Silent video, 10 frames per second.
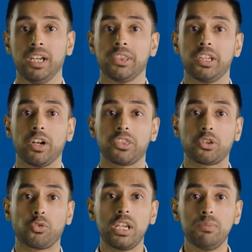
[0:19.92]
There are
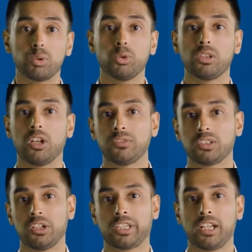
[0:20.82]
three broad
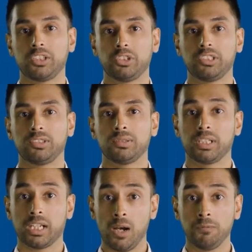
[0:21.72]
lifestyle categories
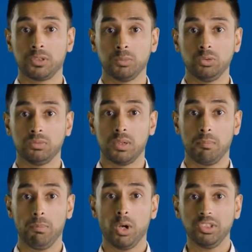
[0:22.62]
comfortable,
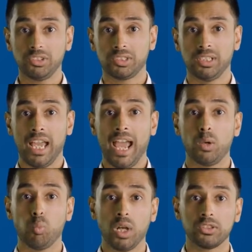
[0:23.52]
modest,
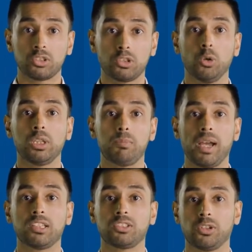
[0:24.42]
and one solely
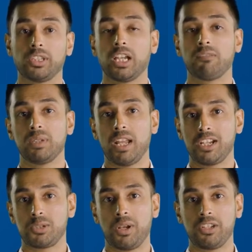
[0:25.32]
based on the government
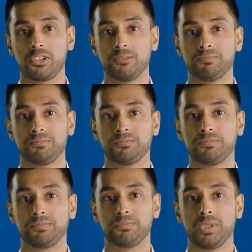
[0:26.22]
age pension.
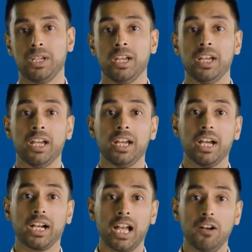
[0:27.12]

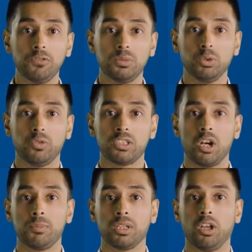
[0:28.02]
A comfortable
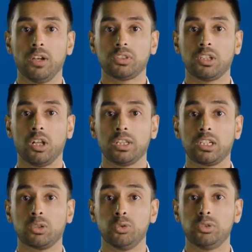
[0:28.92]
retirement lifestyle
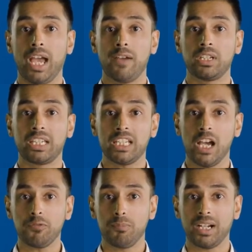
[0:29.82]
includes having
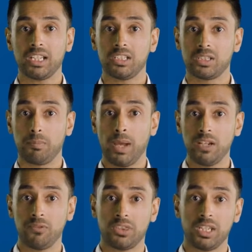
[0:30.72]
enough money to pay
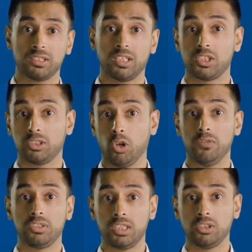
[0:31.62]
for things such as
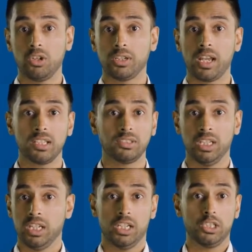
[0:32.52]
overseas holidays,
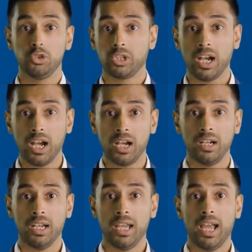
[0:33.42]
a new
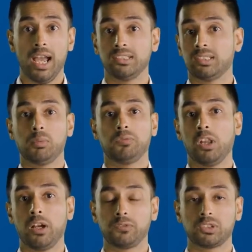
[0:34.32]
car, and some of
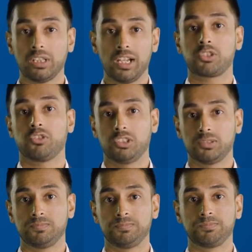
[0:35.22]
life's luxuries.
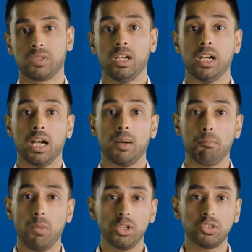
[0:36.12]
A
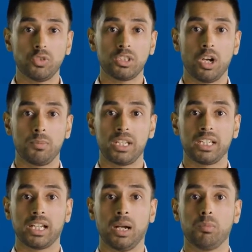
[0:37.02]
modest retirement
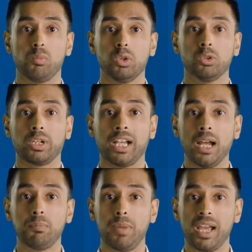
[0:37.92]
income will
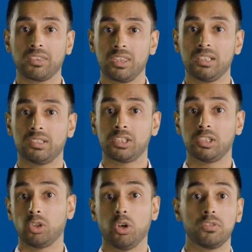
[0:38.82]
cut back things such
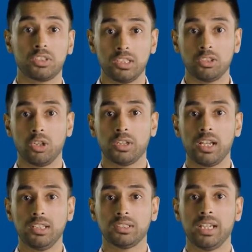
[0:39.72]
as overseas
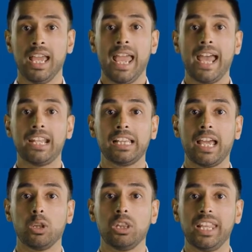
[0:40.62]
holidays and
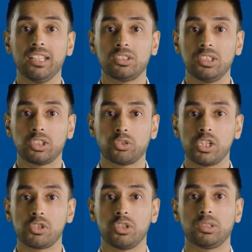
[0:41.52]
allow less
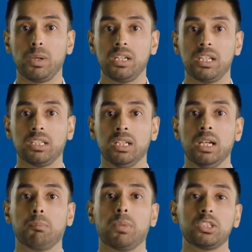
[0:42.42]
discretionary spending,
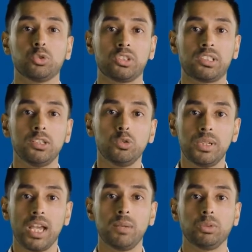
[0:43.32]
but you'll still
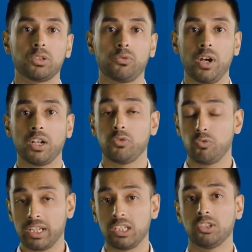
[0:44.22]
be able to fund
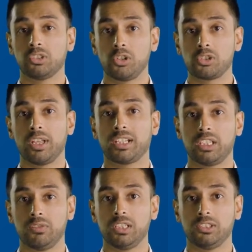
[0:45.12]
regular social
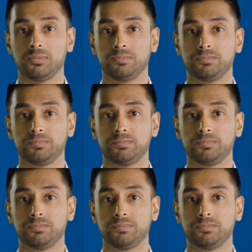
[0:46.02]
activities.